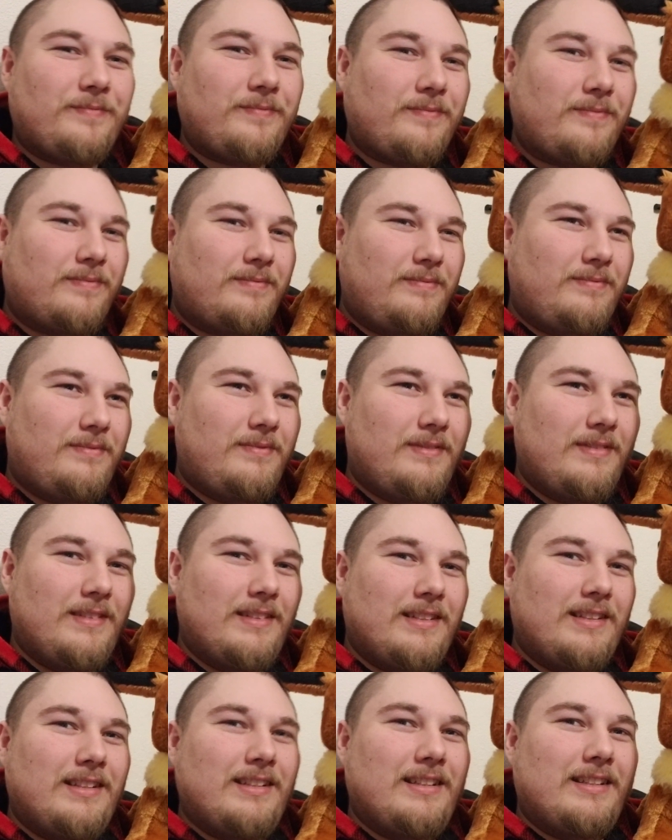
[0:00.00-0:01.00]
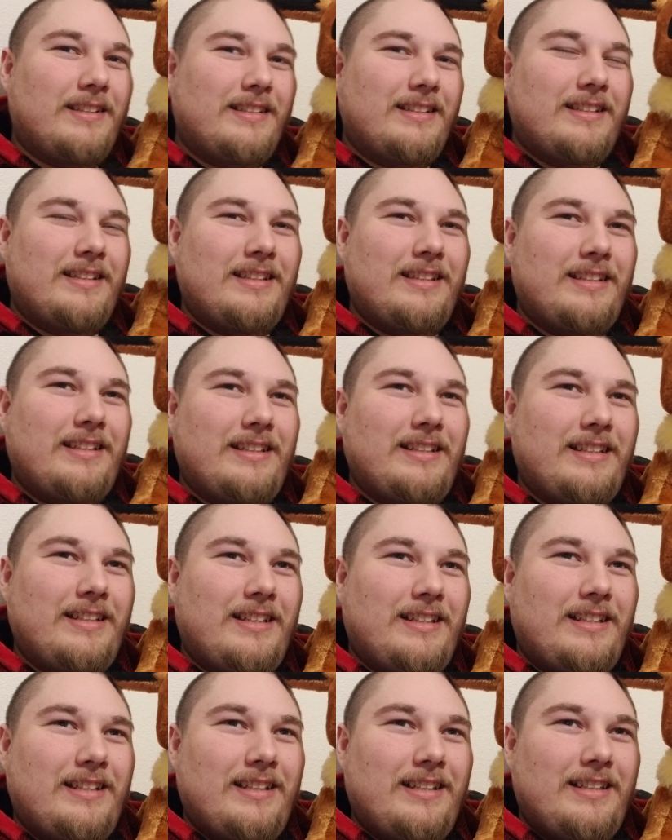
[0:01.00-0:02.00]
but we don't have boots and her hat on
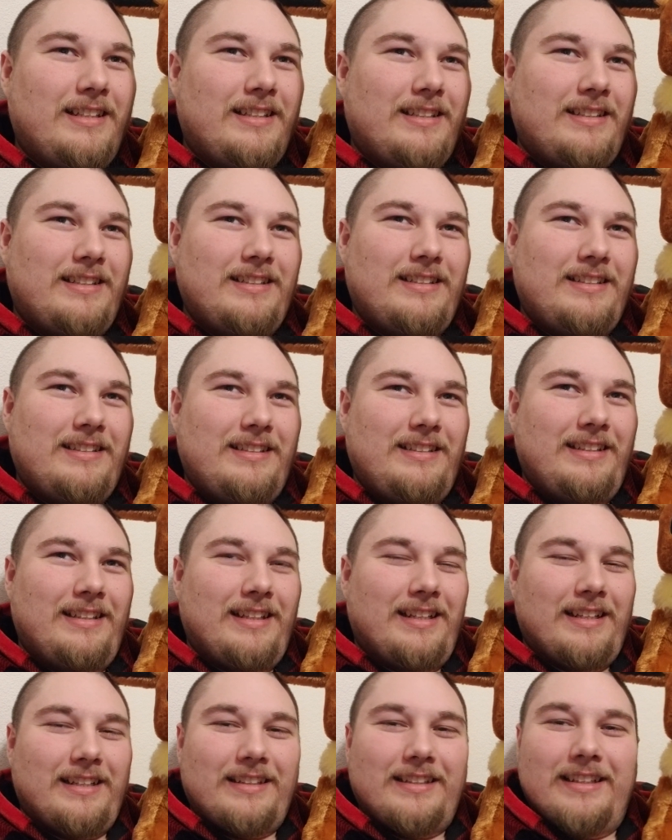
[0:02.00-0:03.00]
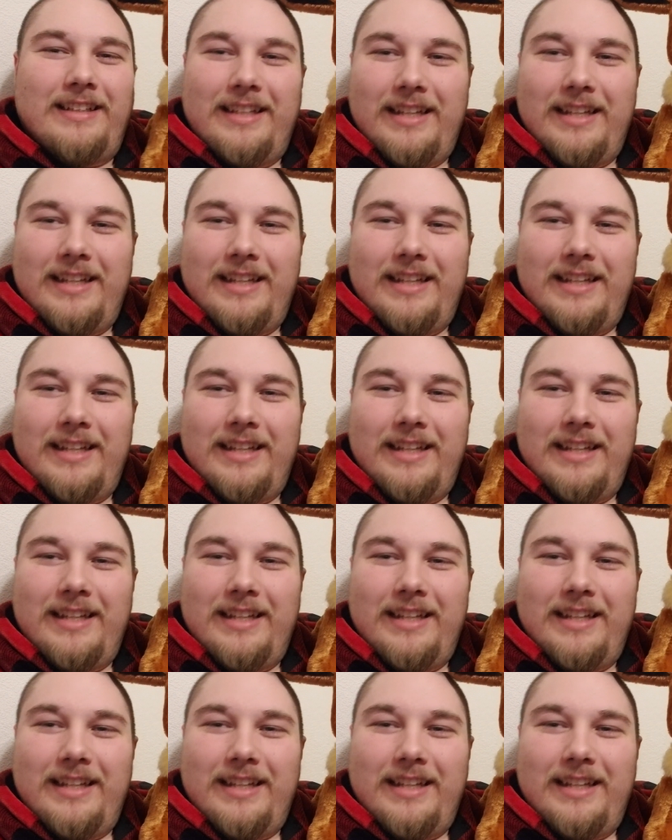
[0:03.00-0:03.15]
at bedtime. Yeah.